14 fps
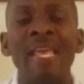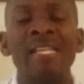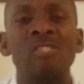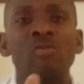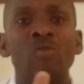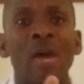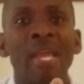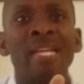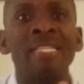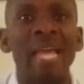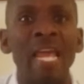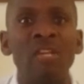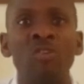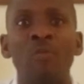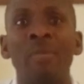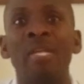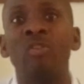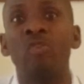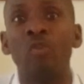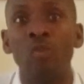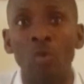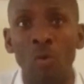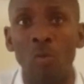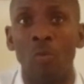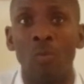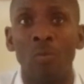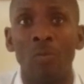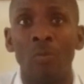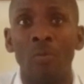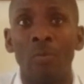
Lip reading: extra entitlement to you.